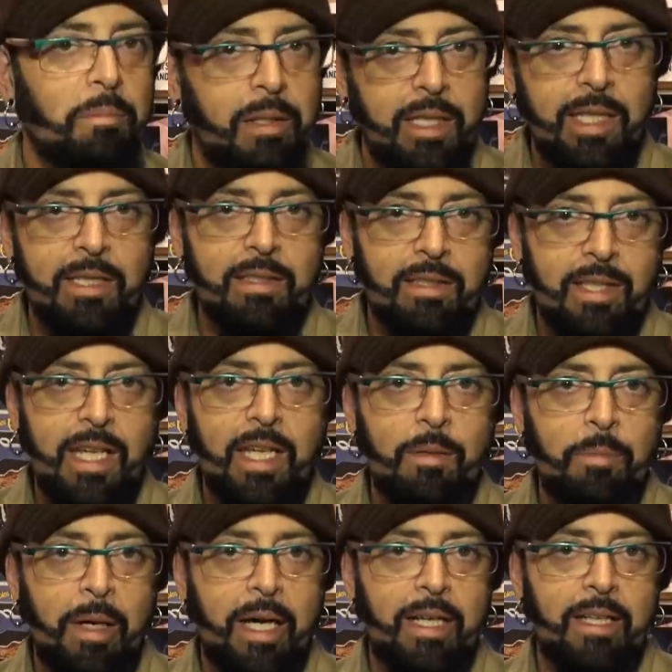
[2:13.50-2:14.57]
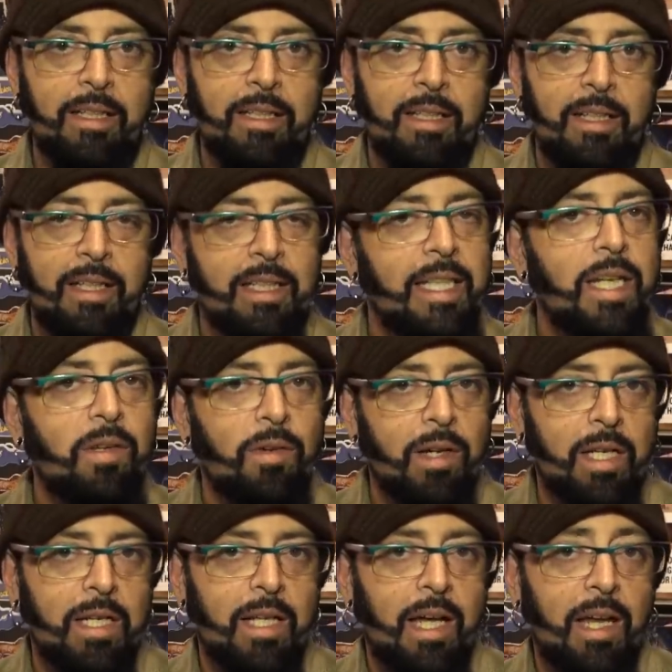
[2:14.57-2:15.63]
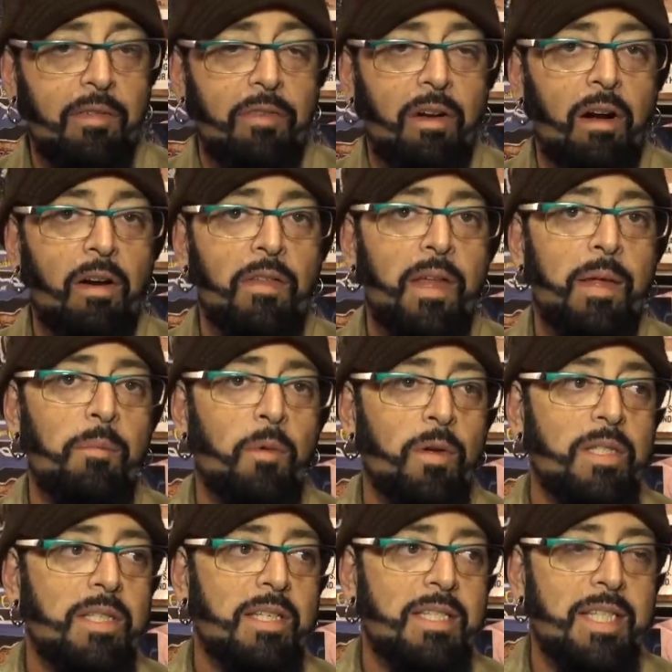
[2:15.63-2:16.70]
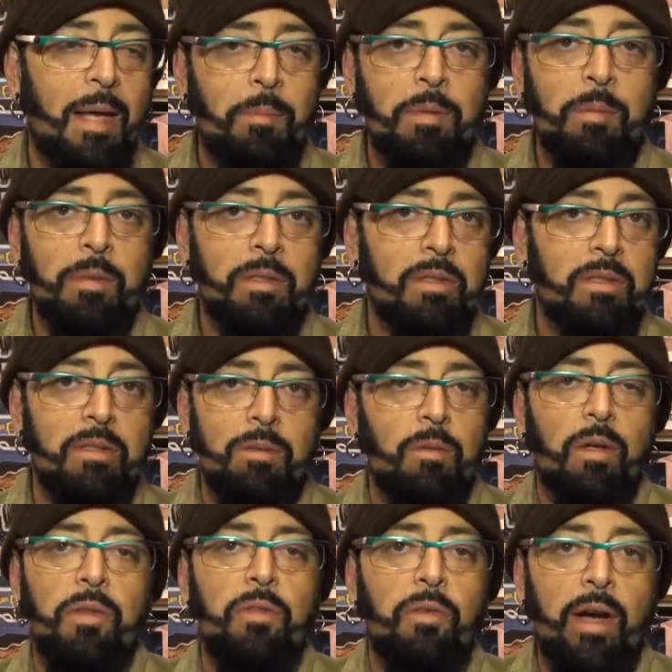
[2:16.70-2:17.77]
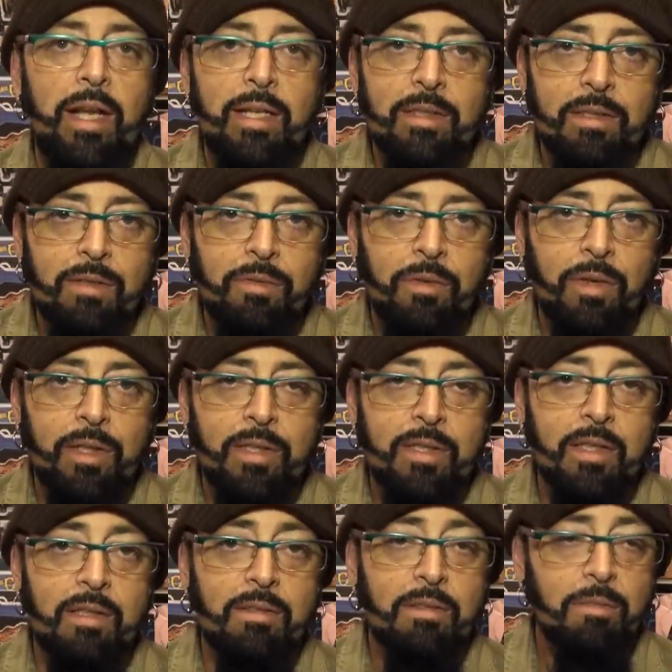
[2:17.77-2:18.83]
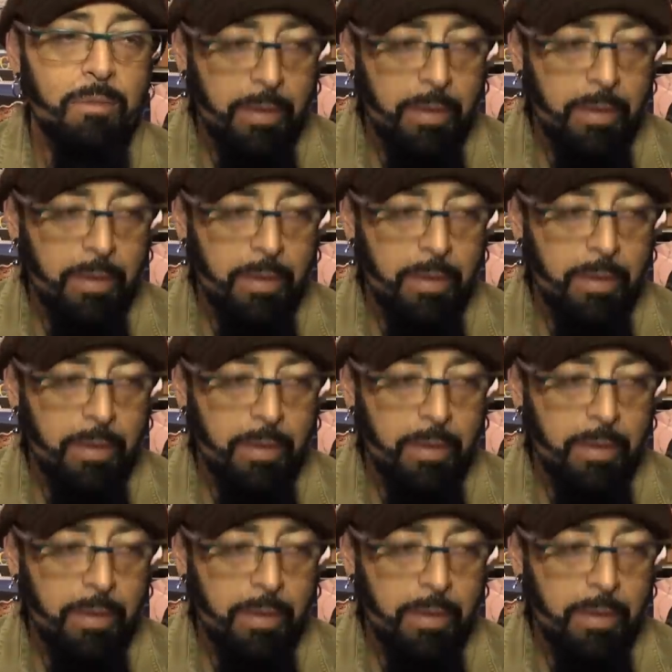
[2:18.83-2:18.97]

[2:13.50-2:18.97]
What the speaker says: Please think about it. Later on in life, are they more susceptible to arthritis, for instance?